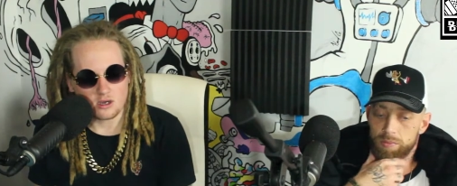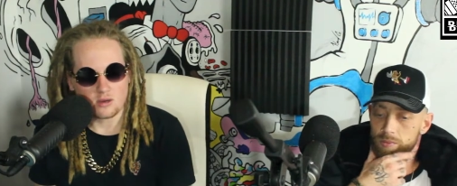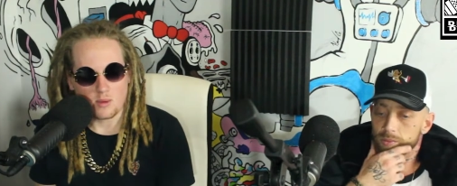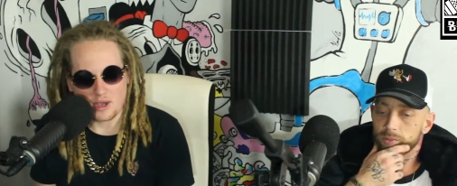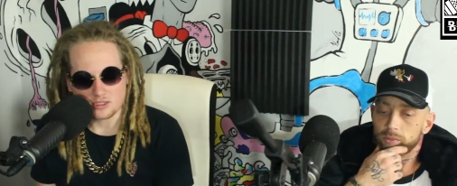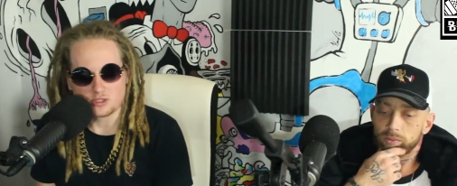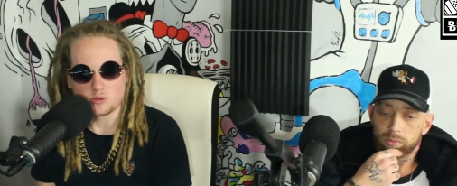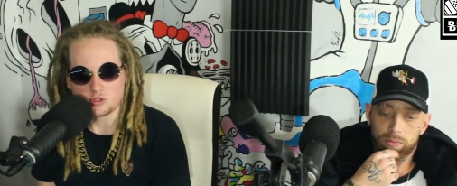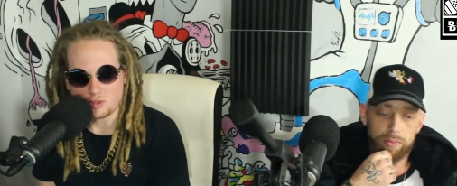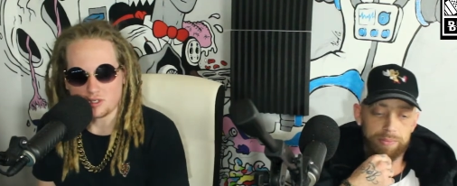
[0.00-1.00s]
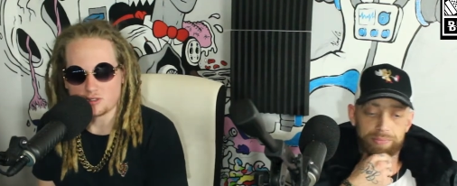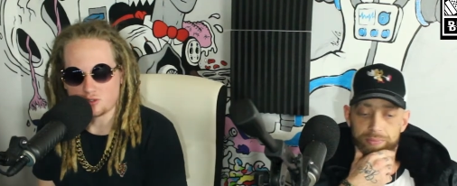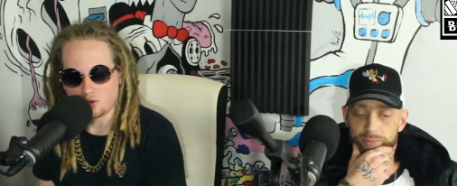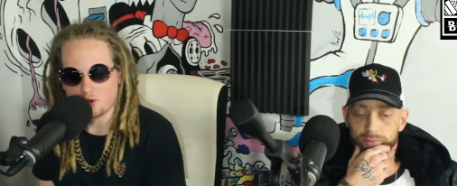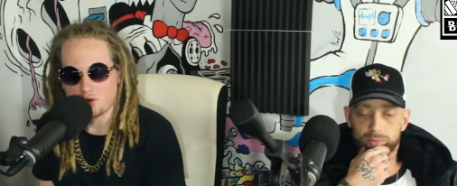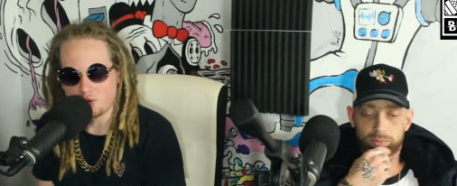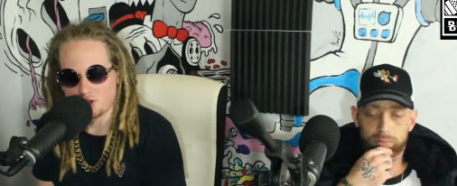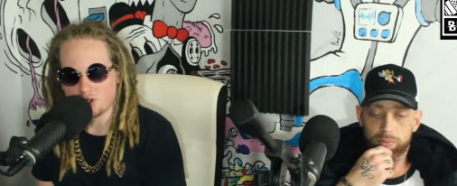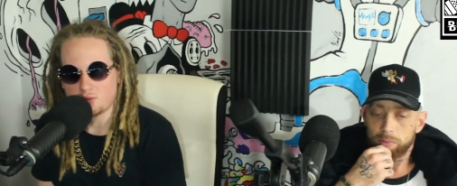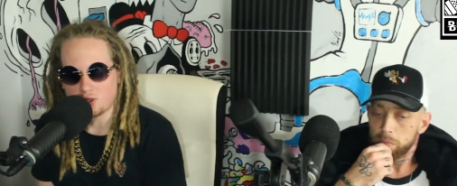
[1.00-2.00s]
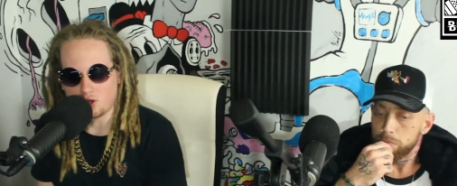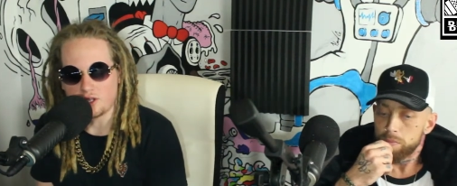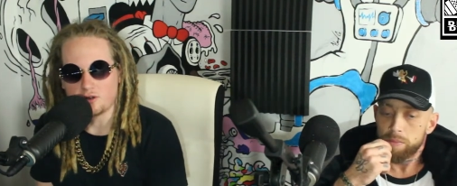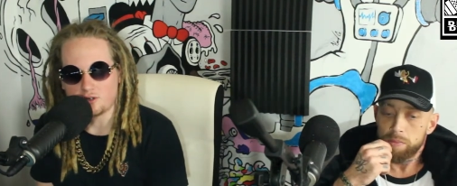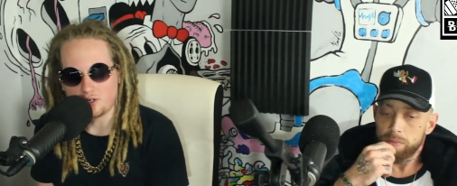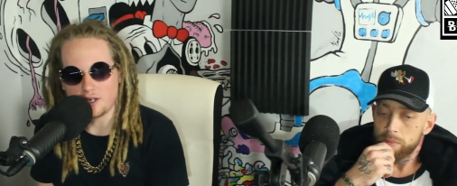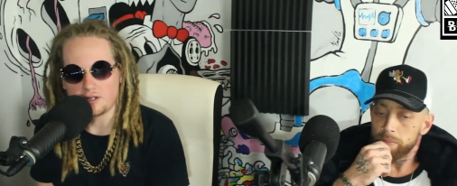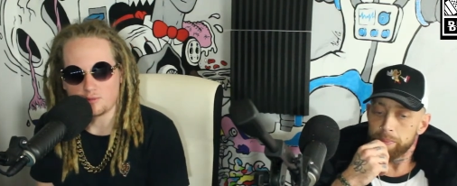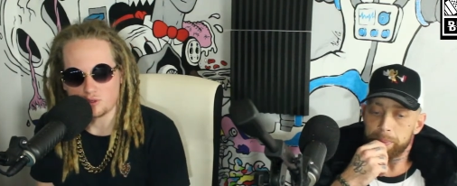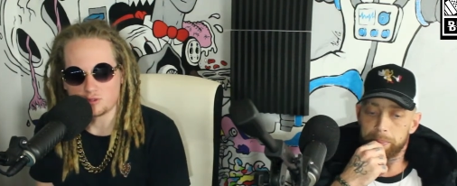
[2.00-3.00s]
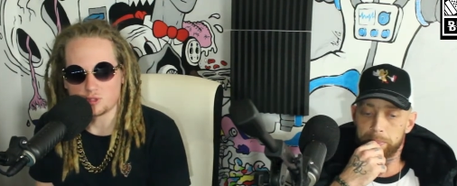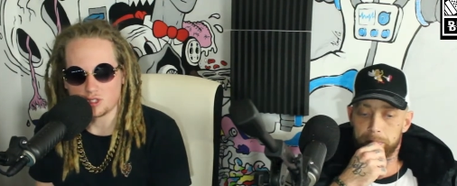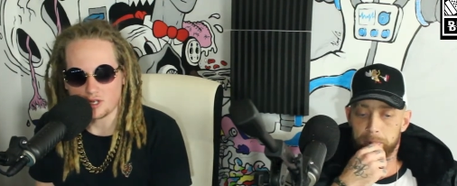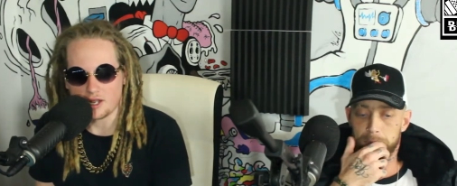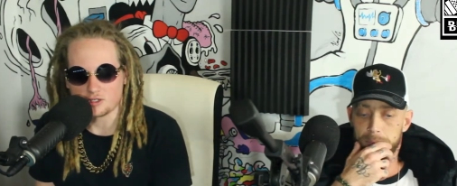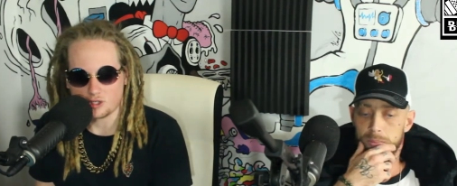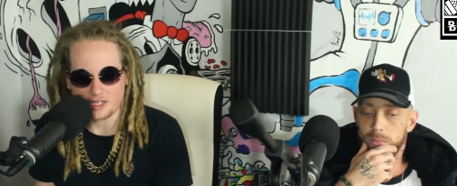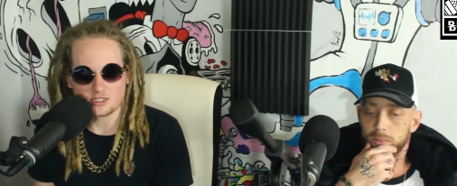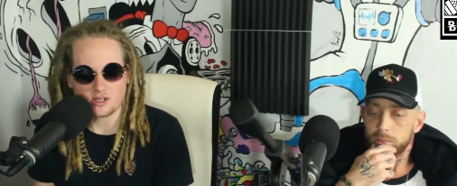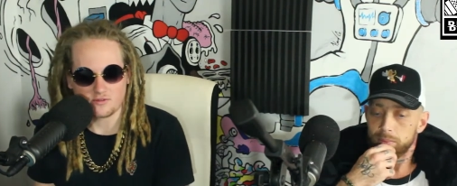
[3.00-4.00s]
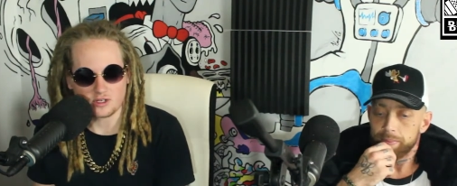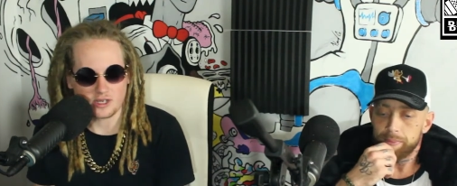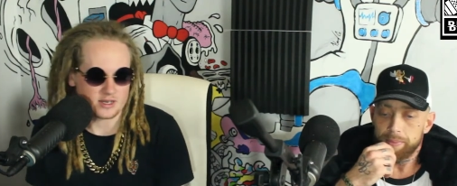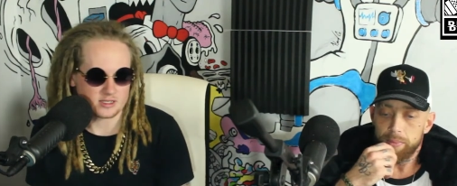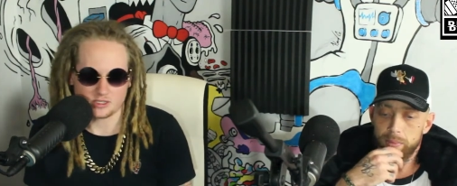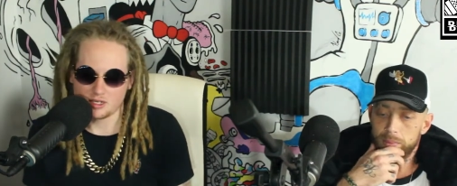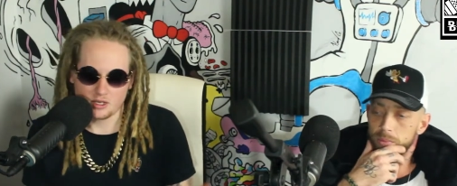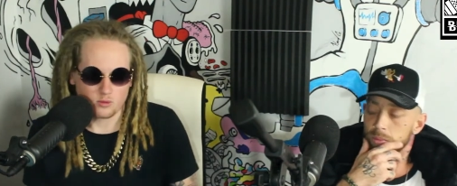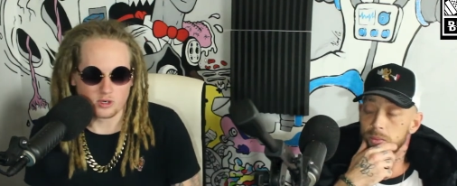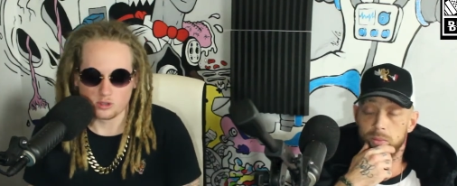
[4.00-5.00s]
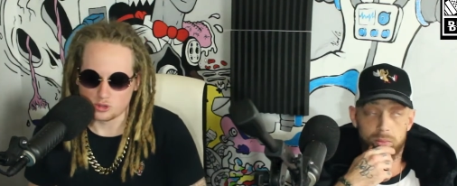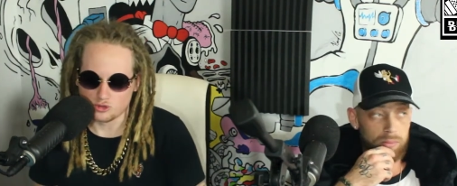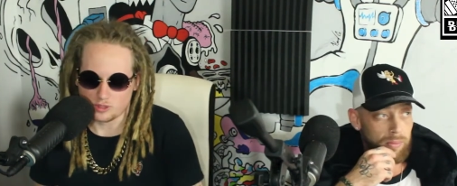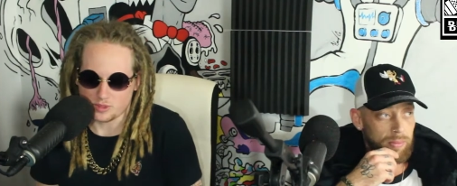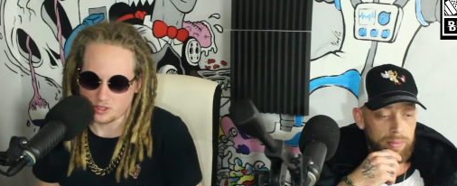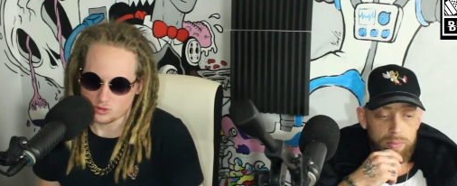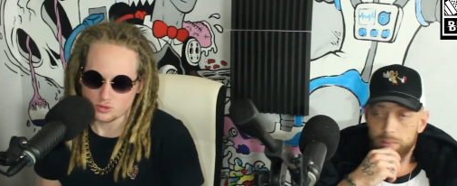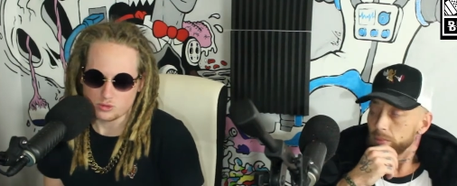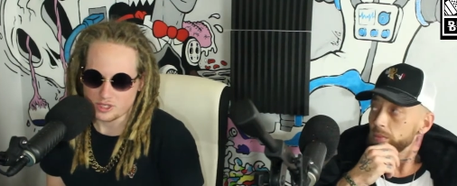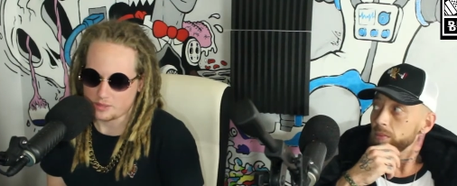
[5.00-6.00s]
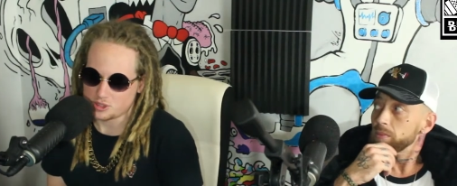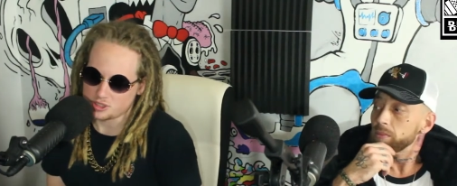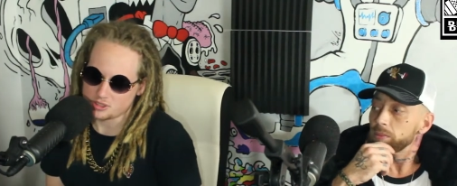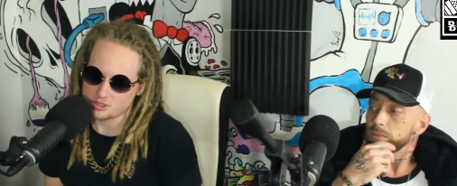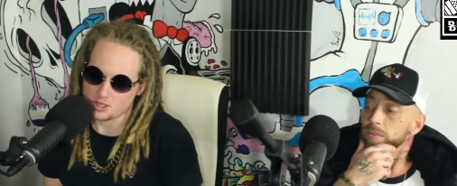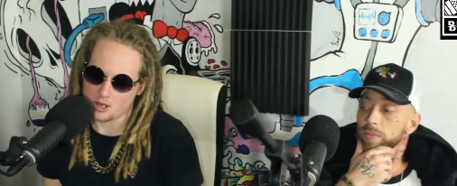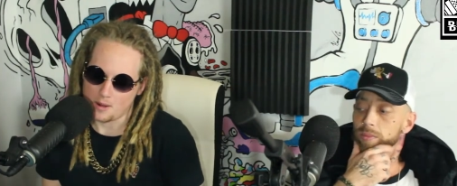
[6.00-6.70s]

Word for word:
Speaker 1: I'm actually supposed to be hitting the studio with him a little later today to put some shit down. So that's definitely like, that's one of those dream come true type shits.